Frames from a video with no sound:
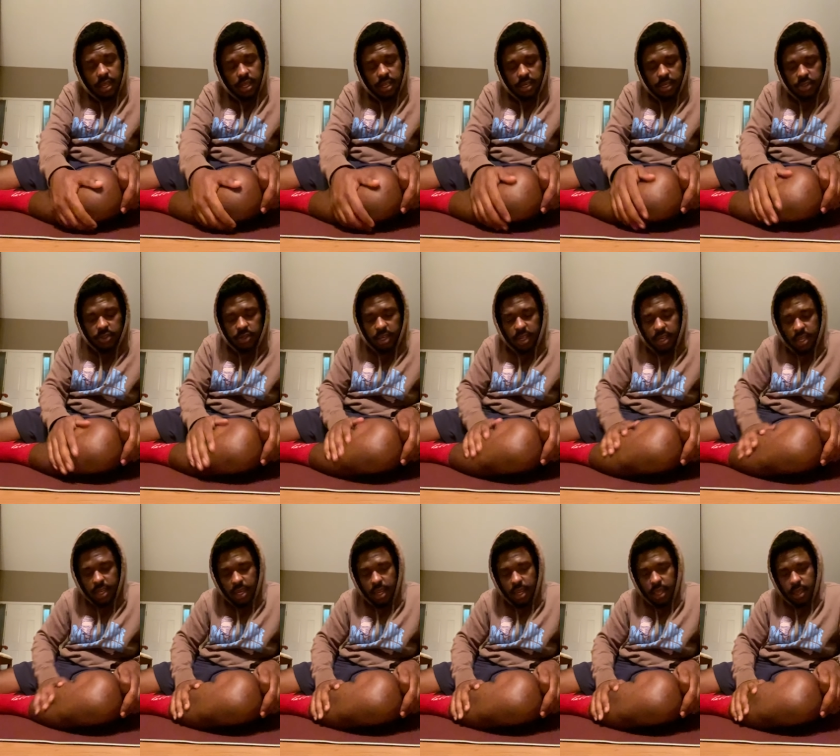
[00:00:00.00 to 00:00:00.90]
that you need to
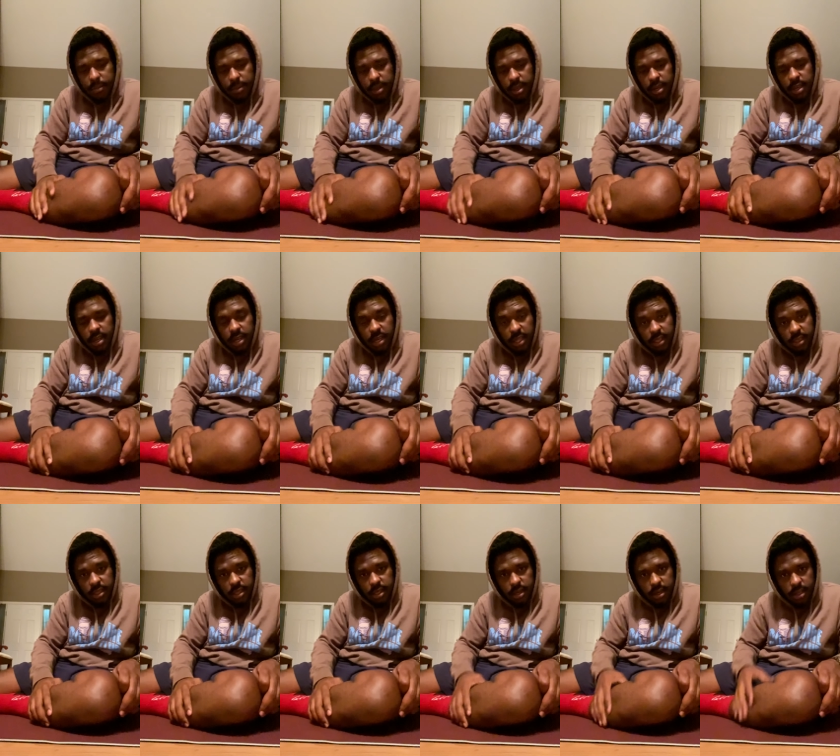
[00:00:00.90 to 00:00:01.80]
inhibit and
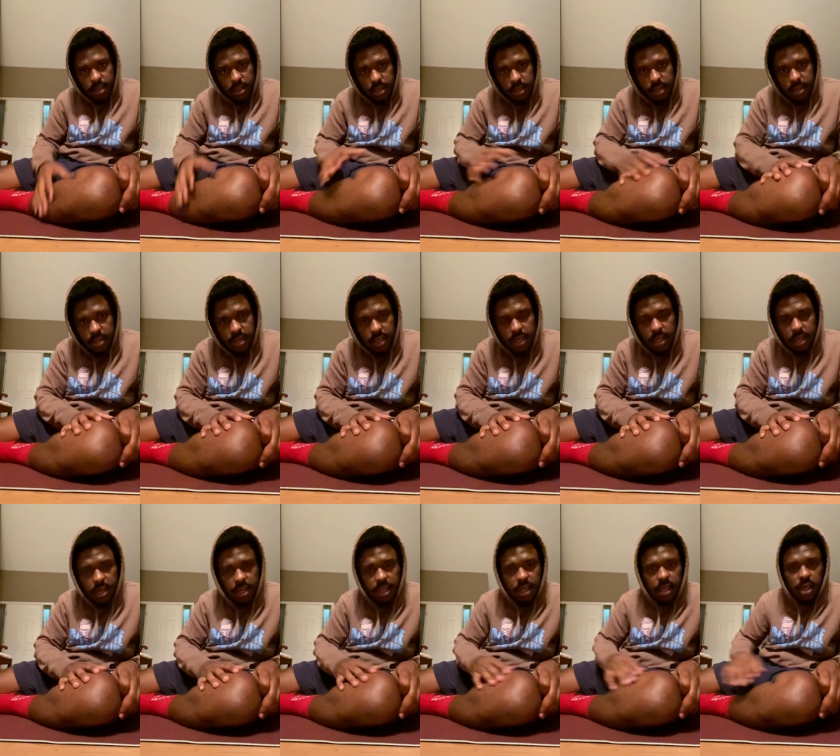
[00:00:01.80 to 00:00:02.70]
lengthen,
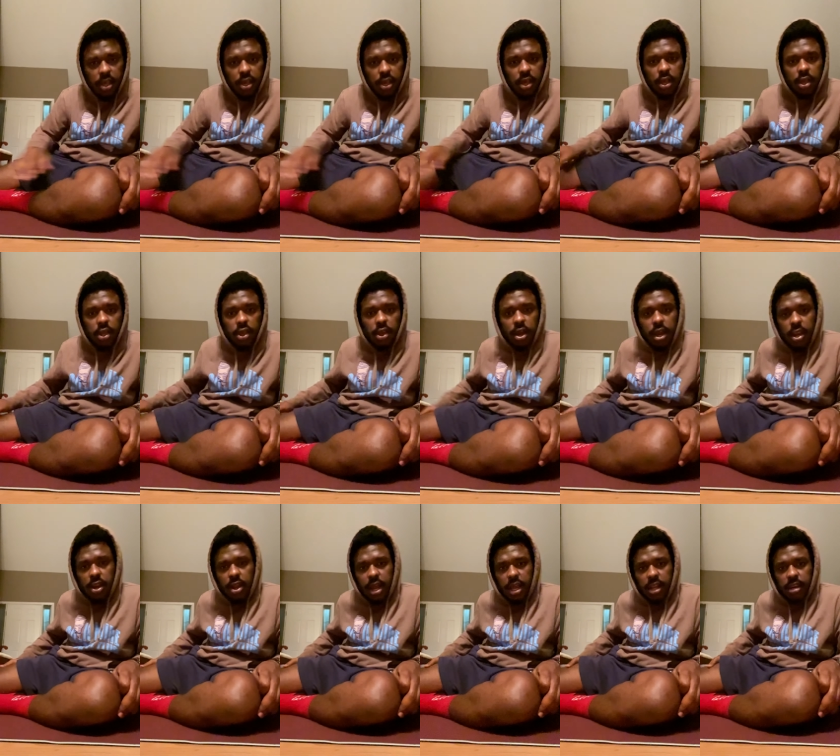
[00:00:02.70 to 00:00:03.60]
then your
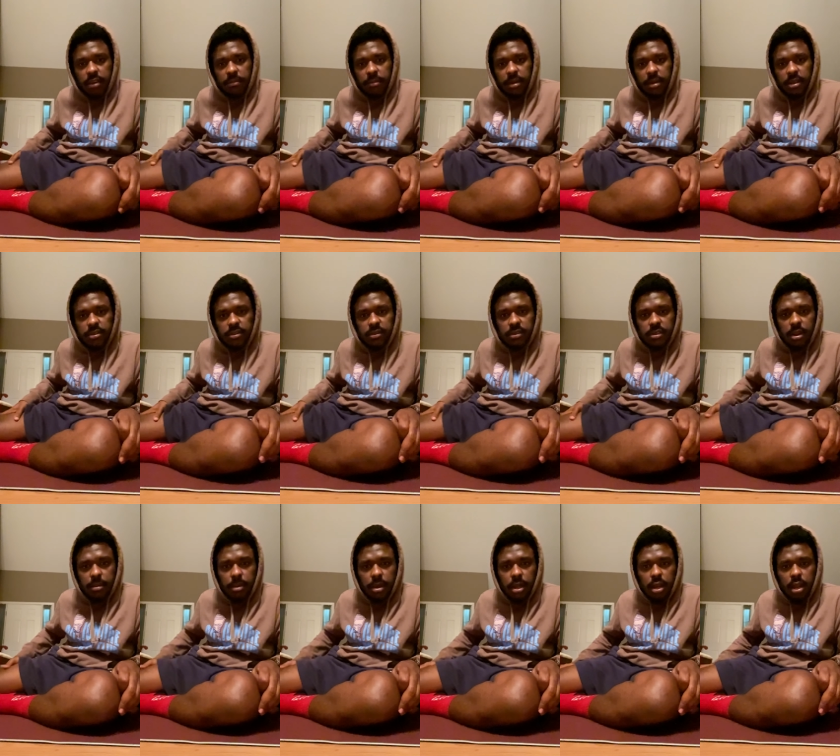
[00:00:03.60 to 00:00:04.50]
underactive muscle is going to
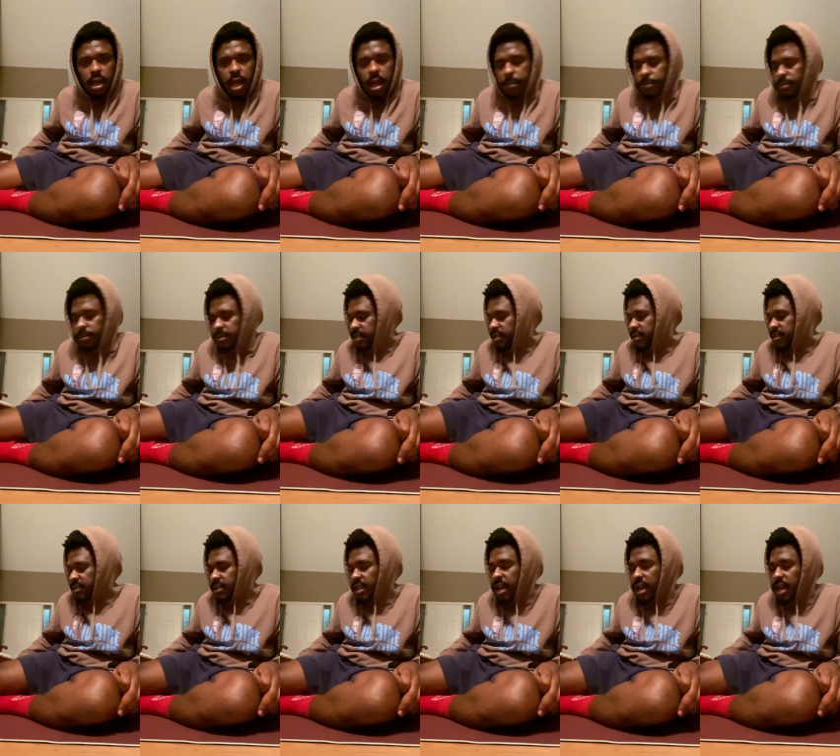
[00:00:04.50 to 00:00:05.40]
be on the opposite
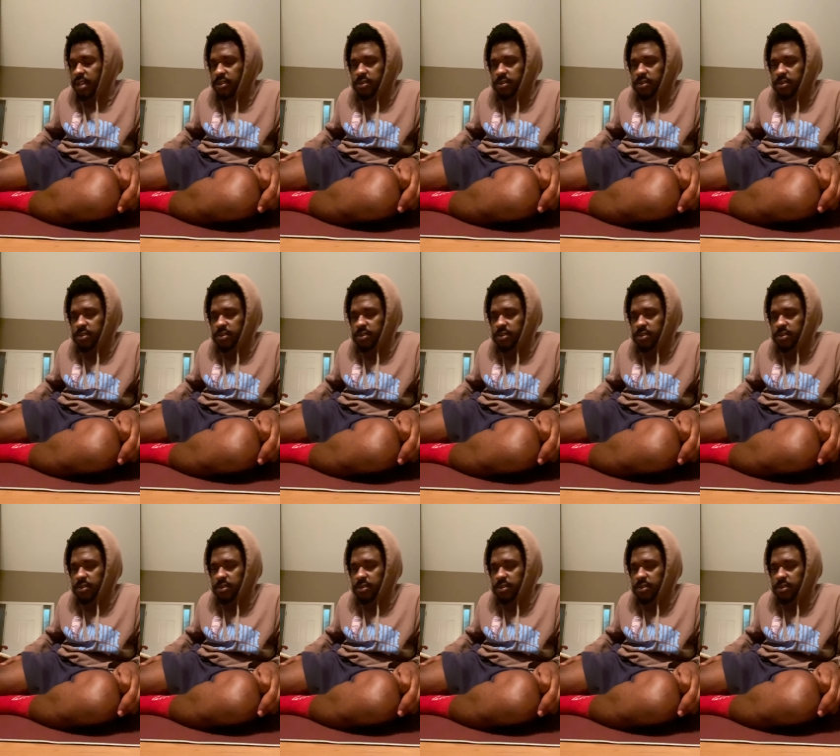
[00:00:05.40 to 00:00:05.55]
side.